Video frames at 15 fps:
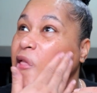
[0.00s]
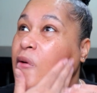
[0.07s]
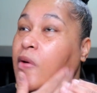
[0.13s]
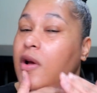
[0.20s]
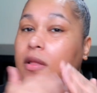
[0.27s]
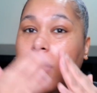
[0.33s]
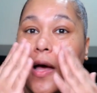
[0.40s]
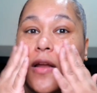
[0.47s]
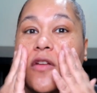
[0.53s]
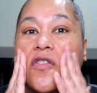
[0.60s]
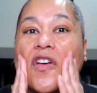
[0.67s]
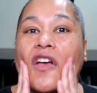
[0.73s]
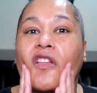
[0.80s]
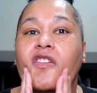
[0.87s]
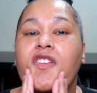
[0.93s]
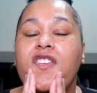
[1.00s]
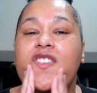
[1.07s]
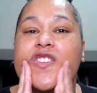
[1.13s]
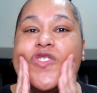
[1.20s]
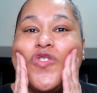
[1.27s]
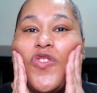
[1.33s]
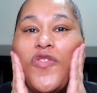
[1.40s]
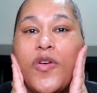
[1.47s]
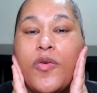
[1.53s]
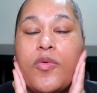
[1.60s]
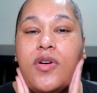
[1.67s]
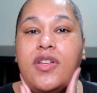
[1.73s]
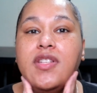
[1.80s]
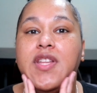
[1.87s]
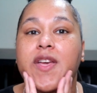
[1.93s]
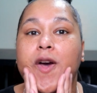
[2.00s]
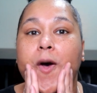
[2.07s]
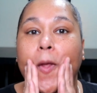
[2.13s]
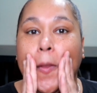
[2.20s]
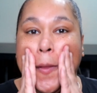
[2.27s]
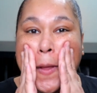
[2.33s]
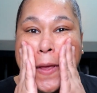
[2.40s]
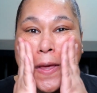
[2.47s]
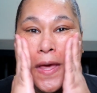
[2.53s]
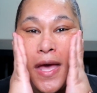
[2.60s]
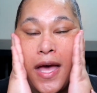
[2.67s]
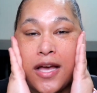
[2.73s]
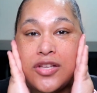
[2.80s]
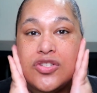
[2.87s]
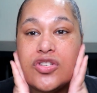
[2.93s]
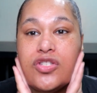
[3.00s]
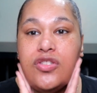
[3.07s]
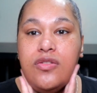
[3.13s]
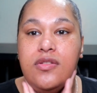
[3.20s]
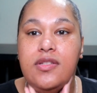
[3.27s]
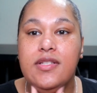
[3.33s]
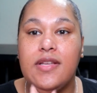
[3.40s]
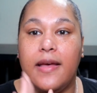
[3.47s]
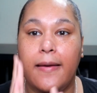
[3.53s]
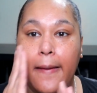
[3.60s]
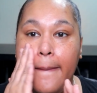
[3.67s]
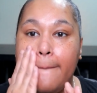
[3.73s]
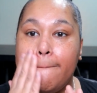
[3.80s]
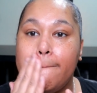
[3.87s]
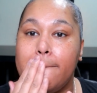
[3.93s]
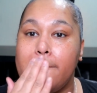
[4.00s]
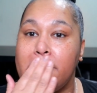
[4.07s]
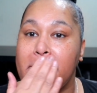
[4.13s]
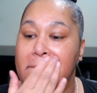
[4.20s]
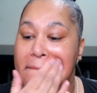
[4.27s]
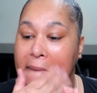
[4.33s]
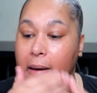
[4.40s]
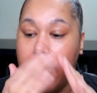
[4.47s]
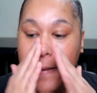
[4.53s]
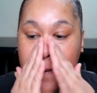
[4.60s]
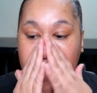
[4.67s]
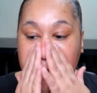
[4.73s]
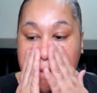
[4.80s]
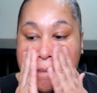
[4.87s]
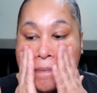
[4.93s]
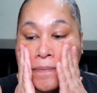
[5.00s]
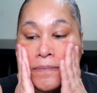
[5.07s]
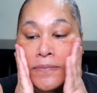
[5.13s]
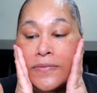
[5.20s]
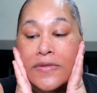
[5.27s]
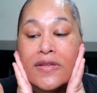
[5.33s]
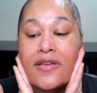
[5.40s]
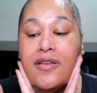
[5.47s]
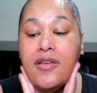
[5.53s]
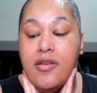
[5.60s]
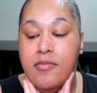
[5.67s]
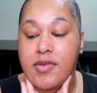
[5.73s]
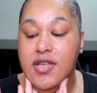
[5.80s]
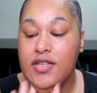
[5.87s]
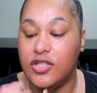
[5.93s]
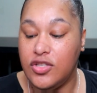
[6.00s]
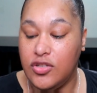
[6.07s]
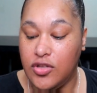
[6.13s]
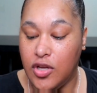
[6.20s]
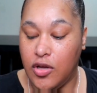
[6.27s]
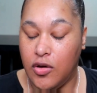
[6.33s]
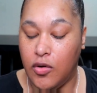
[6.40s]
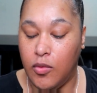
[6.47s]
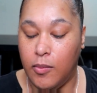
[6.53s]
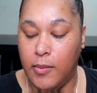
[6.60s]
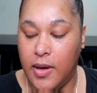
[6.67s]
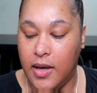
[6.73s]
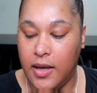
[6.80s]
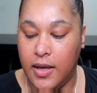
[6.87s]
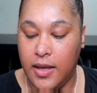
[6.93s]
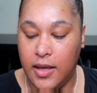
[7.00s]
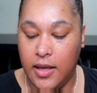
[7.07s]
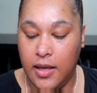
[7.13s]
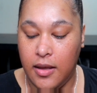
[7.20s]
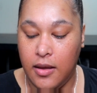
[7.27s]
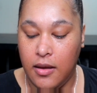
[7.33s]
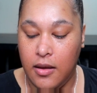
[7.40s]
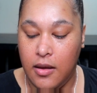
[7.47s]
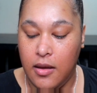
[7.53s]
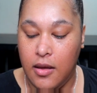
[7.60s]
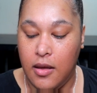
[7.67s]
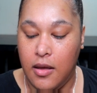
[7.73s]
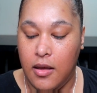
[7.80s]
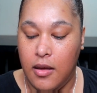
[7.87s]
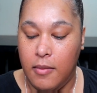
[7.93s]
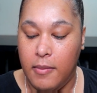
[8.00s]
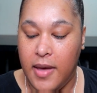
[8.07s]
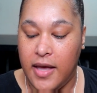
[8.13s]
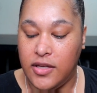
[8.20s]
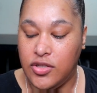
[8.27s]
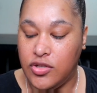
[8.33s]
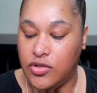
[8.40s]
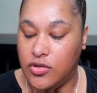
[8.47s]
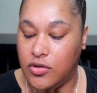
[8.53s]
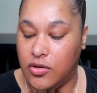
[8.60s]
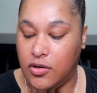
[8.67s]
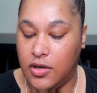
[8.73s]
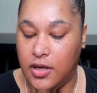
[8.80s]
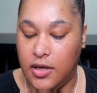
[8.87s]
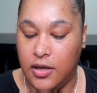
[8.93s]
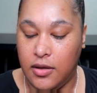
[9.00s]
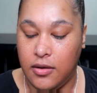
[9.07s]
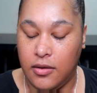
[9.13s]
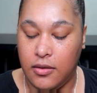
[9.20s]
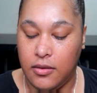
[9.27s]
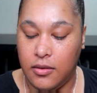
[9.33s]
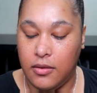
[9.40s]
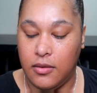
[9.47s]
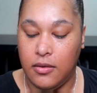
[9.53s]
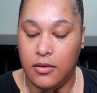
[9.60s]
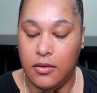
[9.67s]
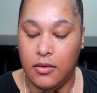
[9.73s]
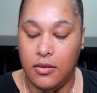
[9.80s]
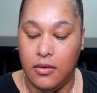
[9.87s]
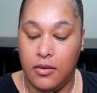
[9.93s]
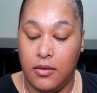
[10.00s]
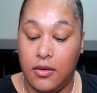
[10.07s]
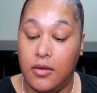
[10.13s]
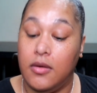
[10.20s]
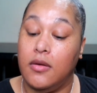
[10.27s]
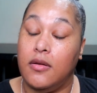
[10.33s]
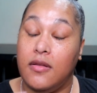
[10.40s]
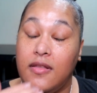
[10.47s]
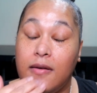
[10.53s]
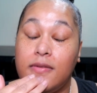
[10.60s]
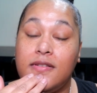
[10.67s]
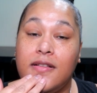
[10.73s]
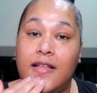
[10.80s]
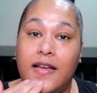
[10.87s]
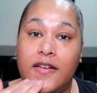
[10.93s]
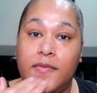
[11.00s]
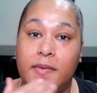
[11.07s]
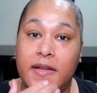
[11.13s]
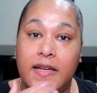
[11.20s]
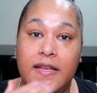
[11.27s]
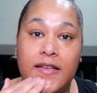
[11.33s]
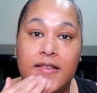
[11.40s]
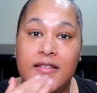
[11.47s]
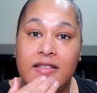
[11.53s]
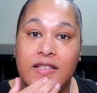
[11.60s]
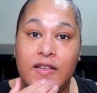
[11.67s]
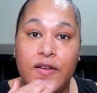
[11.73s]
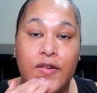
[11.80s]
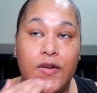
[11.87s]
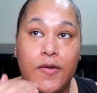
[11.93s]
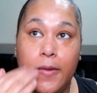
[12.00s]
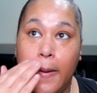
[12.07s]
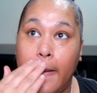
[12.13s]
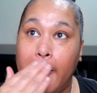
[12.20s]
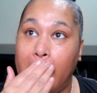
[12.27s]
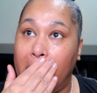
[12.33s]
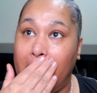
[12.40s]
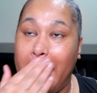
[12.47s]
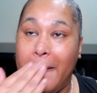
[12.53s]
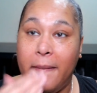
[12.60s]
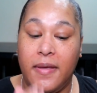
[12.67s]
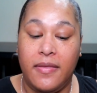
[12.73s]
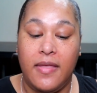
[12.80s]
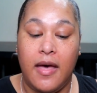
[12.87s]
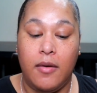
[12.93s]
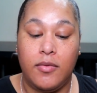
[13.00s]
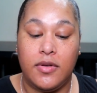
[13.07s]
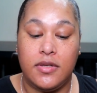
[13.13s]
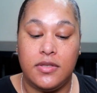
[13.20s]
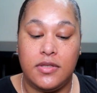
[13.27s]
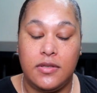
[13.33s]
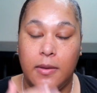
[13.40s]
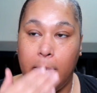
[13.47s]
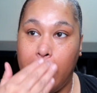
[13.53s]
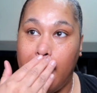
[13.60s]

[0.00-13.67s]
were a lot of factors. I didn't know if I wanted to take on the extra student debt, because, you know, my master's degree, that was a lot of money. So, I mean, that was,